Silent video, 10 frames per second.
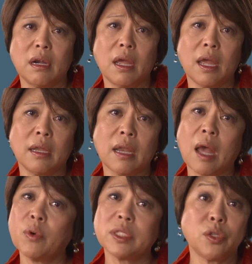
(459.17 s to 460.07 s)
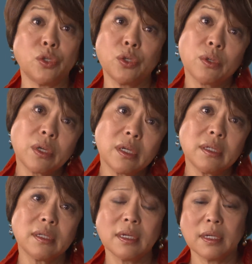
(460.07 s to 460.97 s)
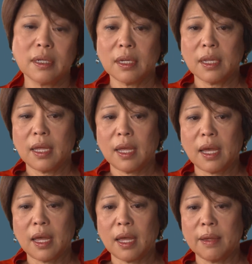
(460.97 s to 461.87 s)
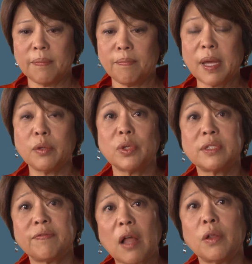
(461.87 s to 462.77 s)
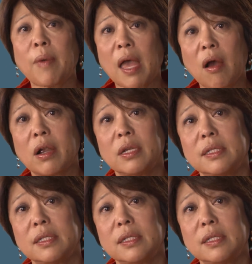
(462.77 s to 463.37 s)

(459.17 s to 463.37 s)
And I wasn't sure, um, but it was follow my heart.